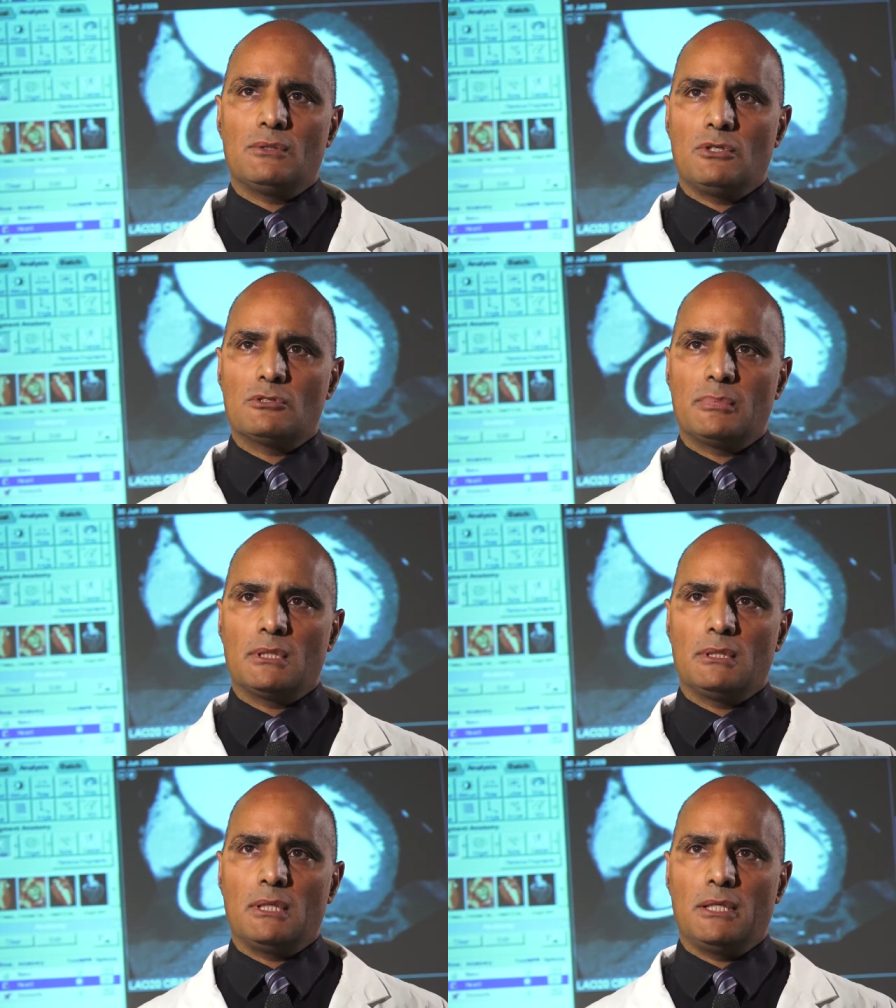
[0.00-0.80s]
to a
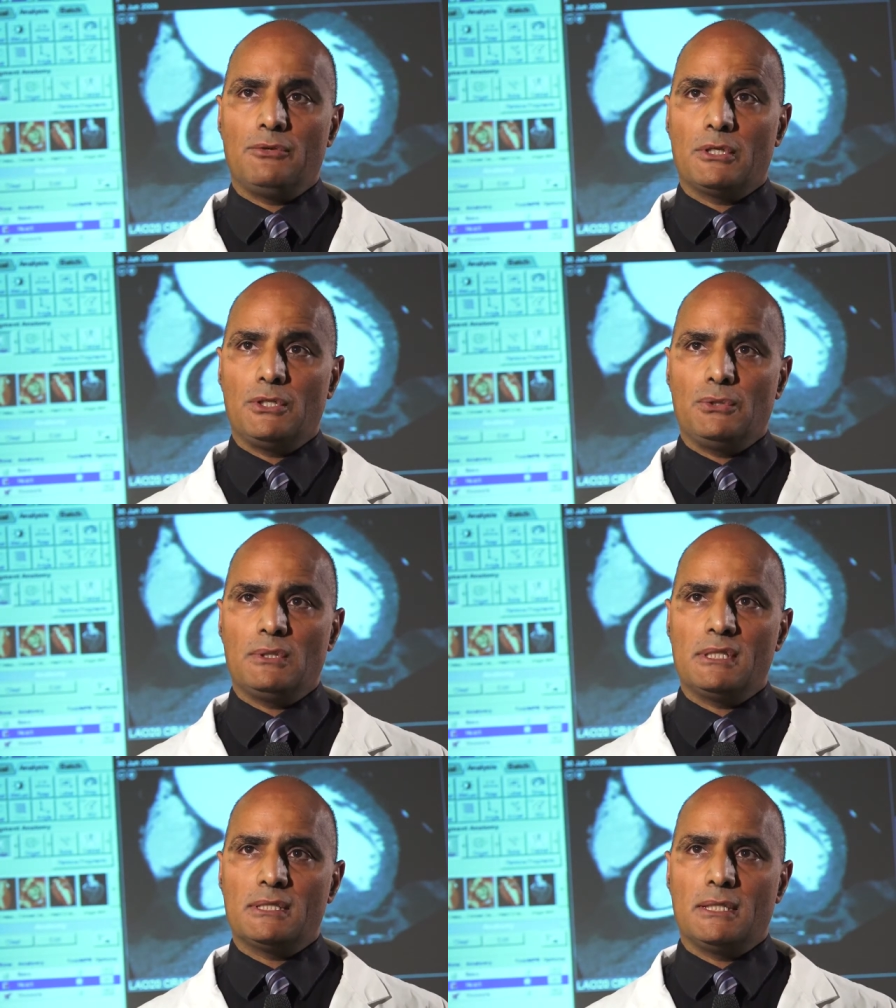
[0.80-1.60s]
hospital either
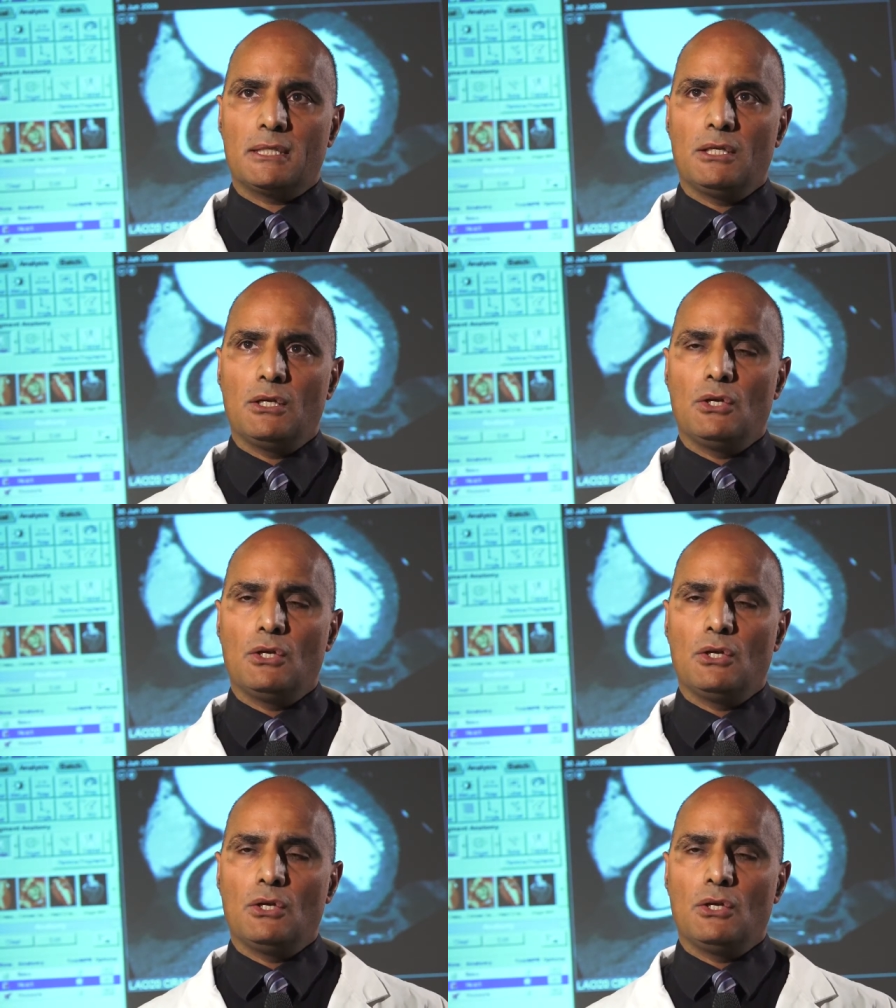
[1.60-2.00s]
acutely sick